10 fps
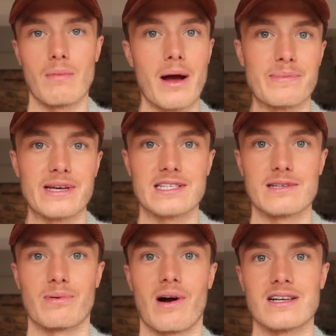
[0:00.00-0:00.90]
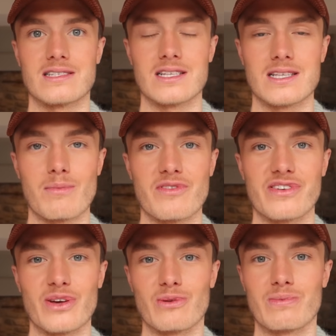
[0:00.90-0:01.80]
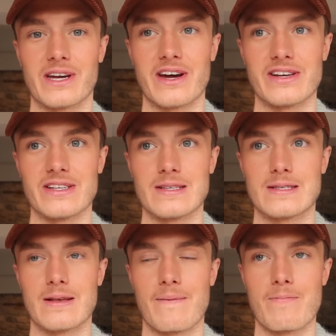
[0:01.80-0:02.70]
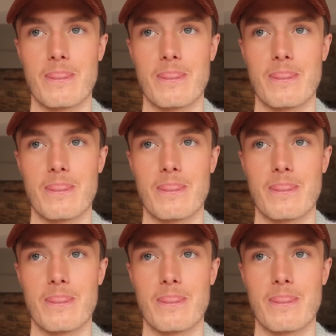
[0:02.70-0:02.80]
might be a surprise to some of you, because